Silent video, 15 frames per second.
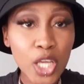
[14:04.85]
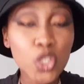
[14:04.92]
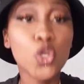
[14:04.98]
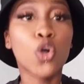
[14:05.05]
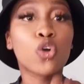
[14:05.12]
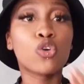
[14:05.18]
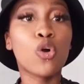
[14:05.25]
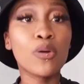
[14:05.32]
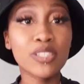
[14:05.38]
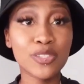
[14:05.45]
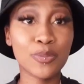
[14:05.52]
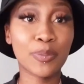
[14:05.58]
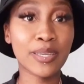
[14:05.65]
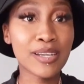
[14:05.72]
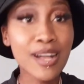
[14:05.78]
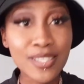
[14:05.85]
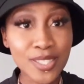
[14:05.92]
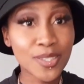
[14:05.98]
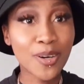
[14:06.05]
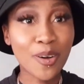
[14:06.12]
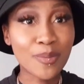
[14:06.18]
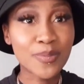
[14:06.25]
you're going to pay
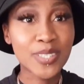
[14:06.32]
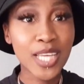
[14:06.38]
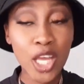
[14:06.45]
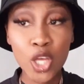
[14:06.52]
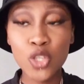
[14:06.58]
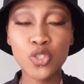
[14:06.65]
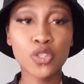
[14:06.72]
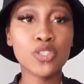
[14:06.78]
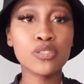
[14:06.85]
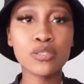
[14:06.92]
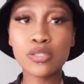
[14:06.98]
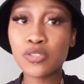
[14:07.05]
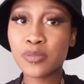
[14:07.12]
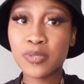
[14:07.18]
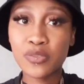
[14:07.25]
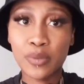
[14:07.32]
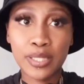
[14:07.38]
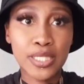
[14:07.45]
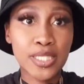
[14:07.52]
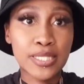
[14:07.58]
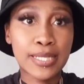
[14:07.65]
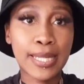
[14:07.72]
customs, so you need to be
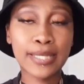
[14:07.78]
ready.